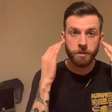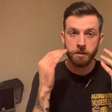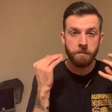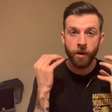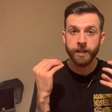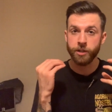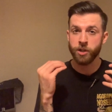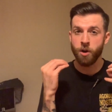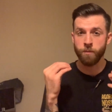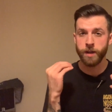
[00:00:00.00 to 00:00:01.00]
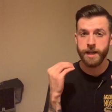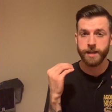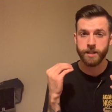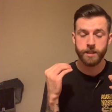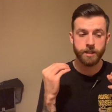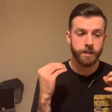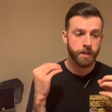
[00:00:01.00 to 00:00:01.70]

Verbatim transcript: your mind just can't relax.